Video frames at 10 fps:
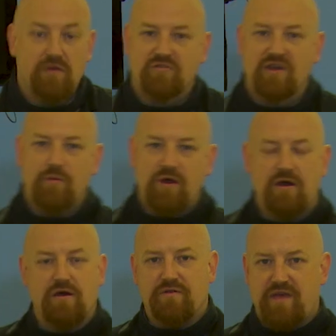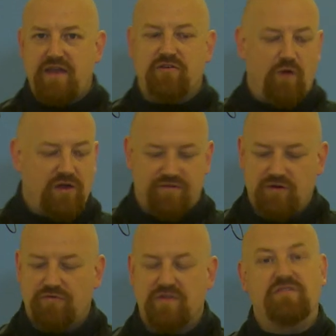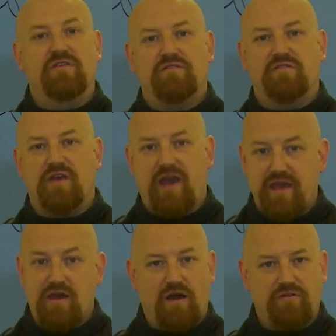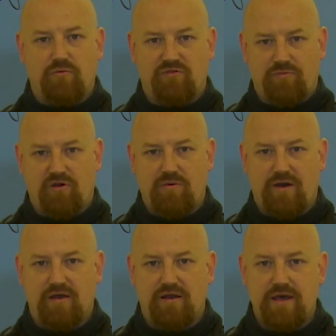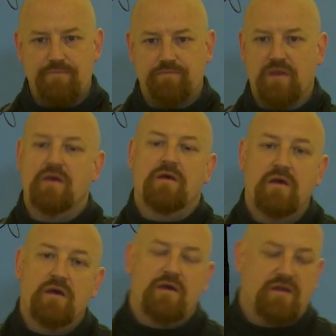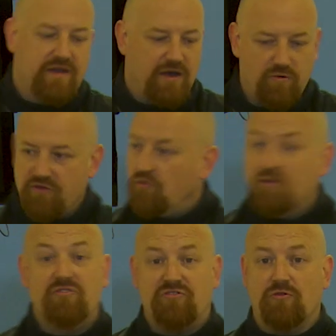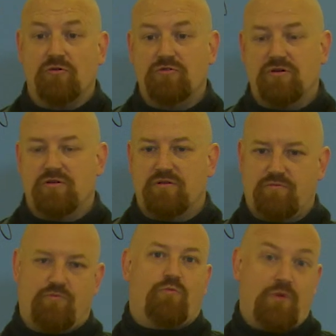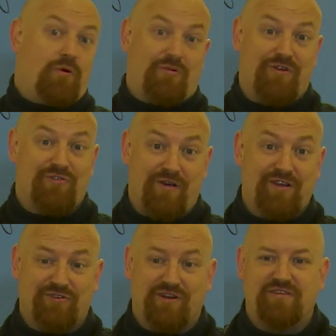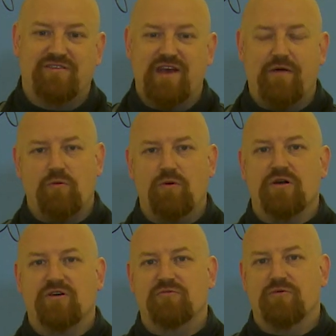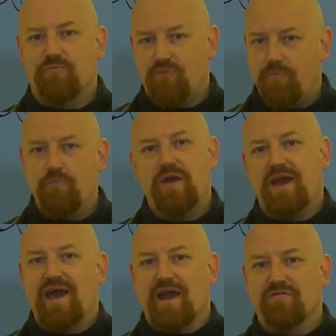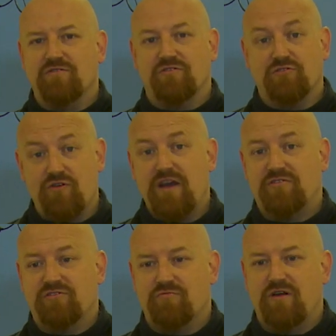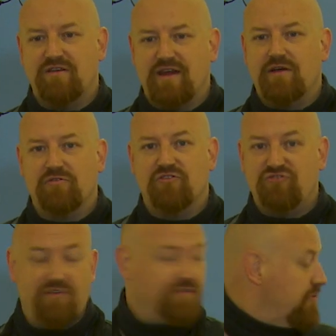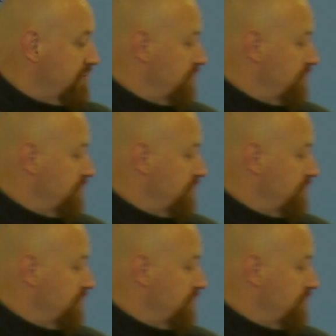So here we are at the end of Wakefield. This is the A yard that we spoke about earlier. Now with it all installed, We want to run trains on it to see how it works, but the problem we have is the tracks that run down to Sheffield,